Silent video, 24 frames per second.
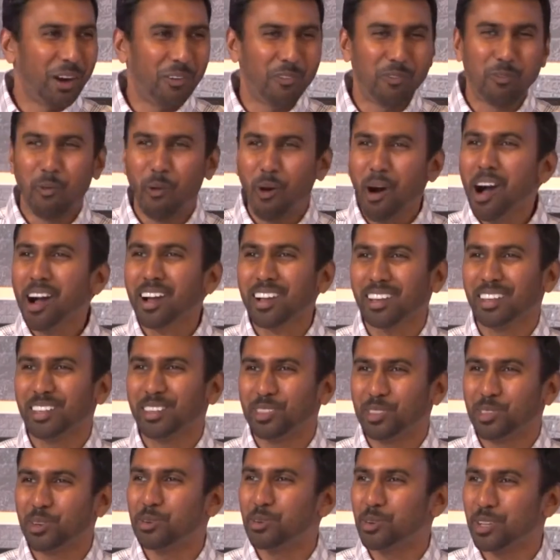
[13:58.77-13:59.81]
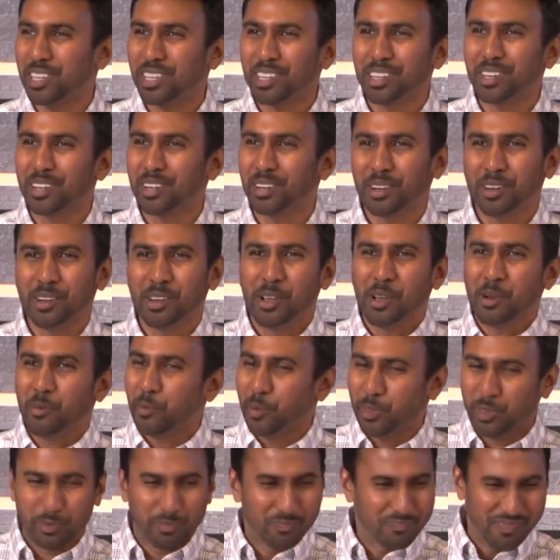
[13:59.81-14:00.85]
of walking through here
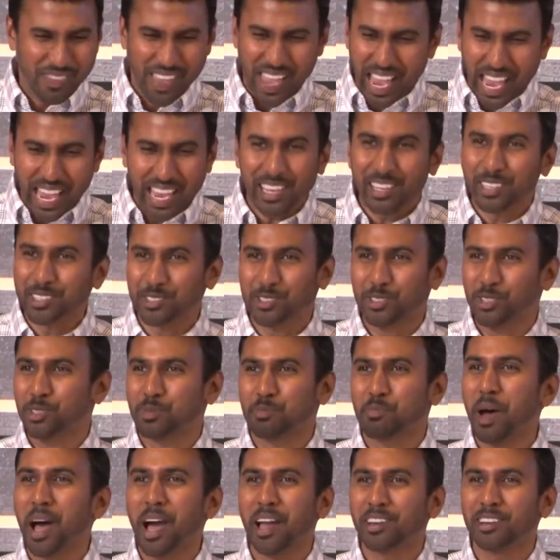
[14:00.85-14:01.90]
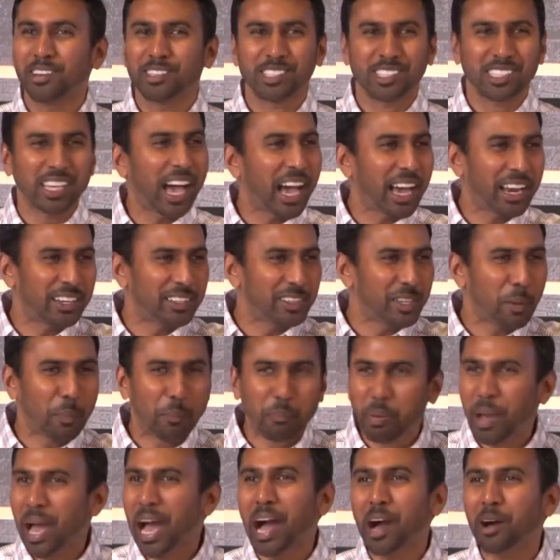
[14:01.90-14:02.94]
with angels by your side and the
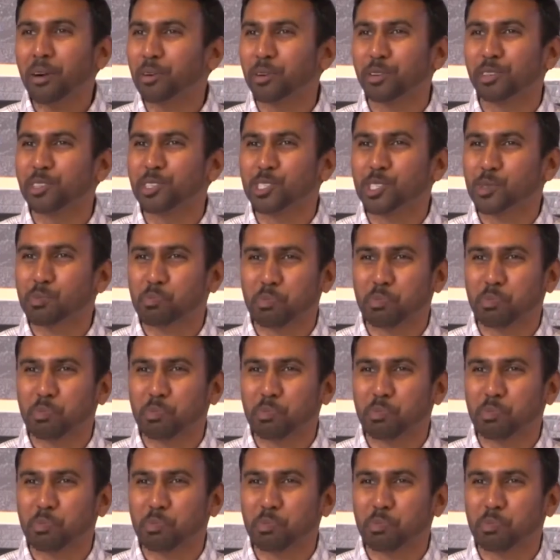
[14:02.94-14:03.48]
power of the